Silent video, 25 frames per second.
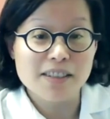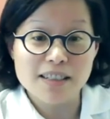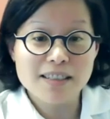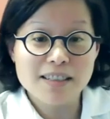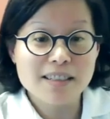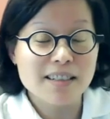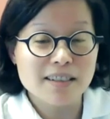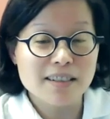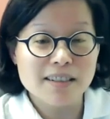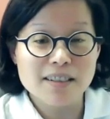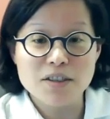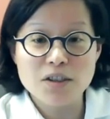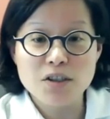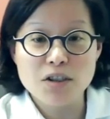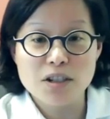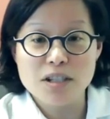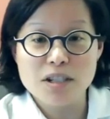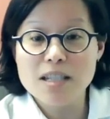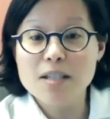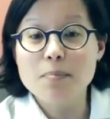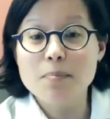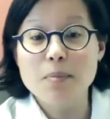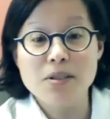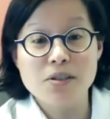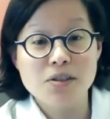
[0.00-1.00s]
these
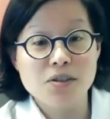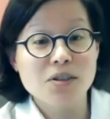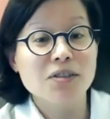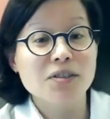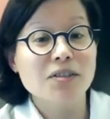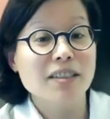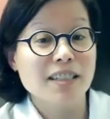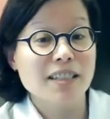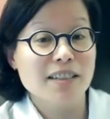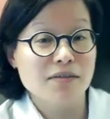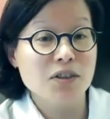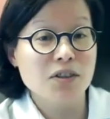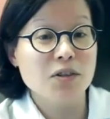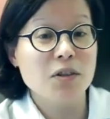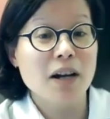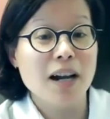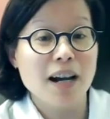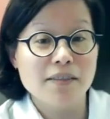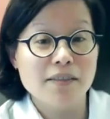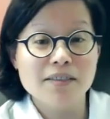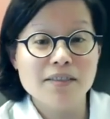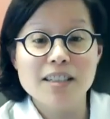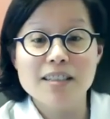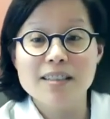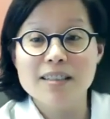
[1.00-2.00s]
conditions. But certainly, if you
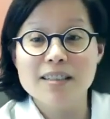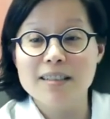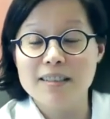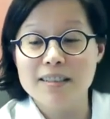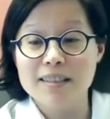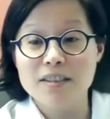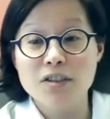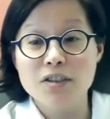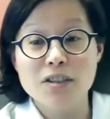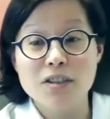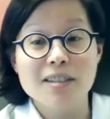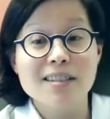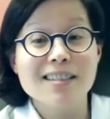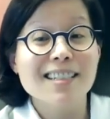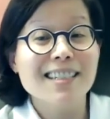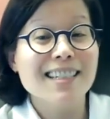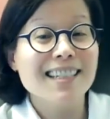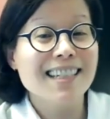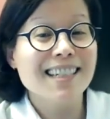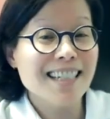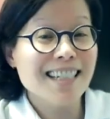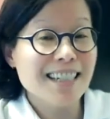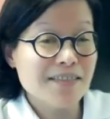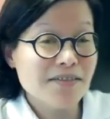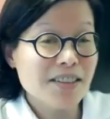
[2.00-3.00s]
have these conditions,
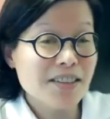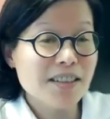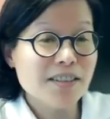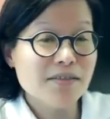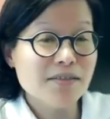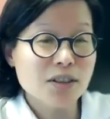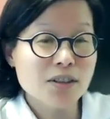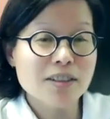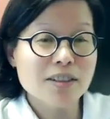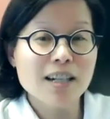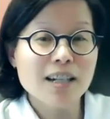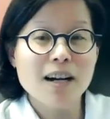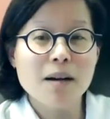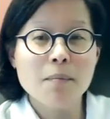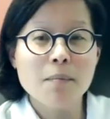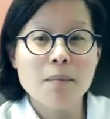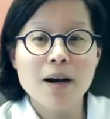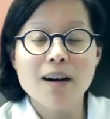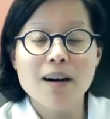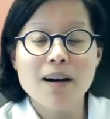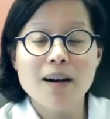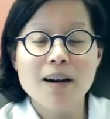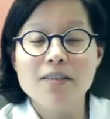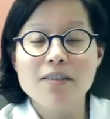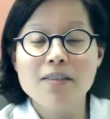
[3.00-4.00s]
even if you're not
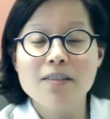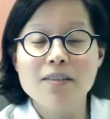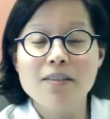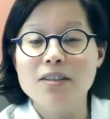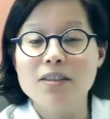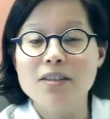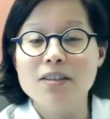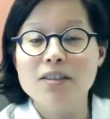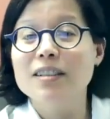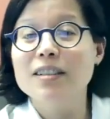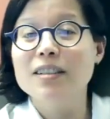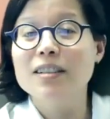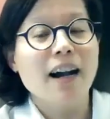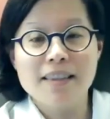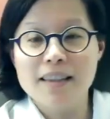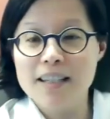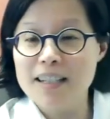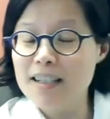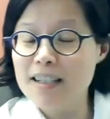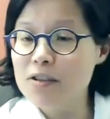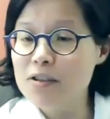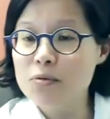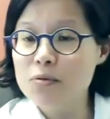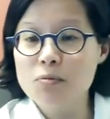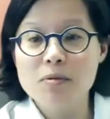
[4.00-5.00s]
bothered, I
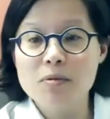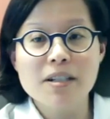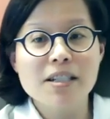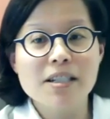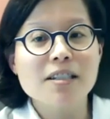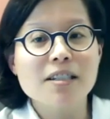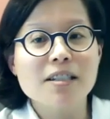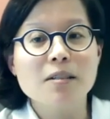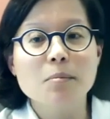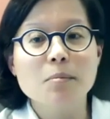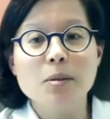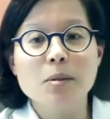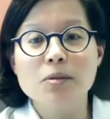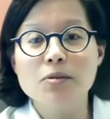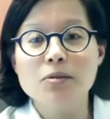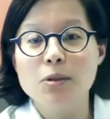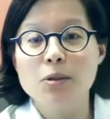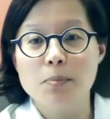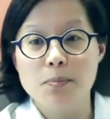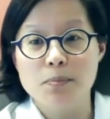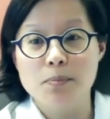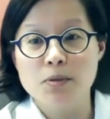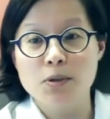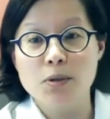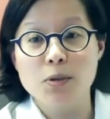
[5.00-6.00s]
think it's reasonable
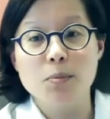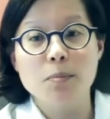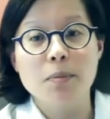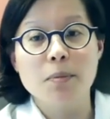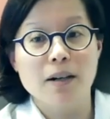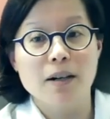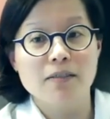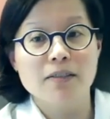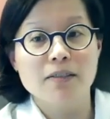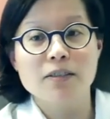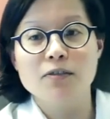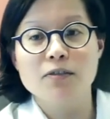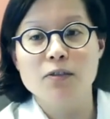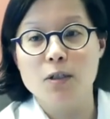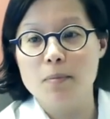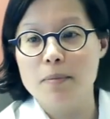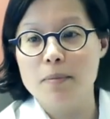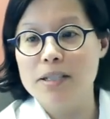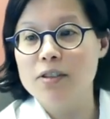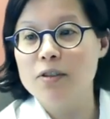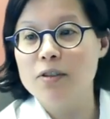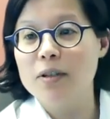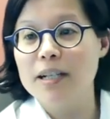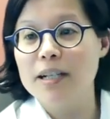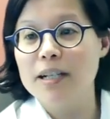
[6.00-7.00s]
to do pelvic floor
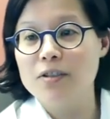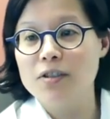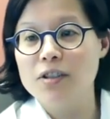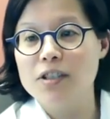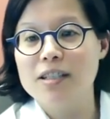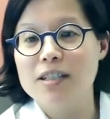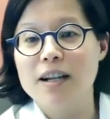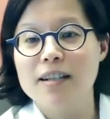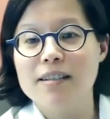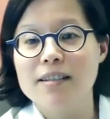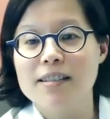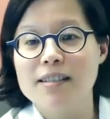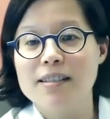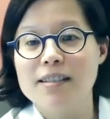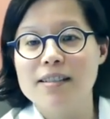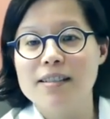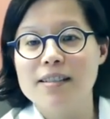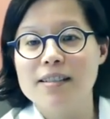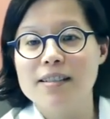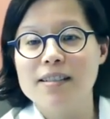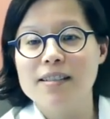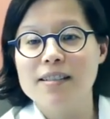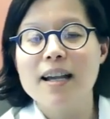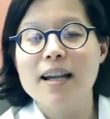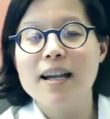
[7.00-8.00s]
muscle
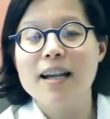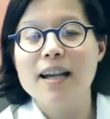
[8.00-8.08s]
exercises.